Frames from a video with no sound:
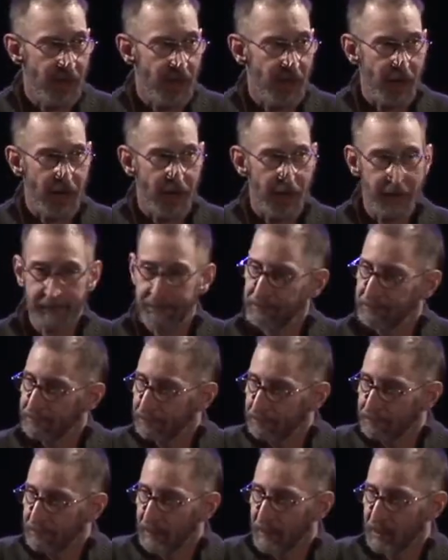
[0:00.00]

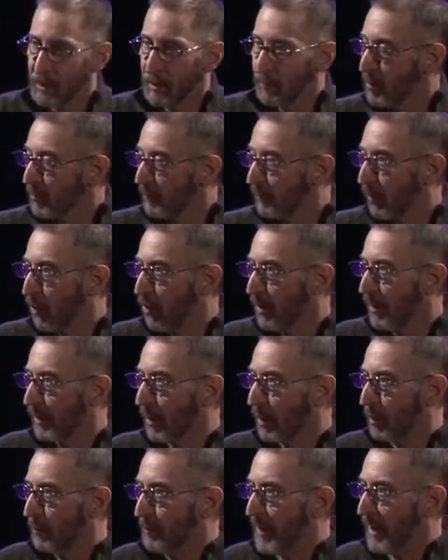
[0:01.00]
To move along
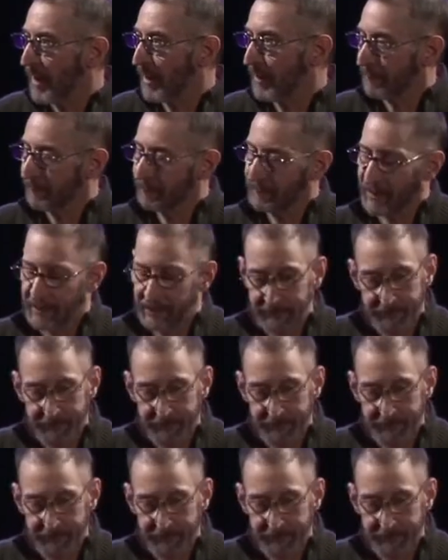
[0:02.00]
a little bit,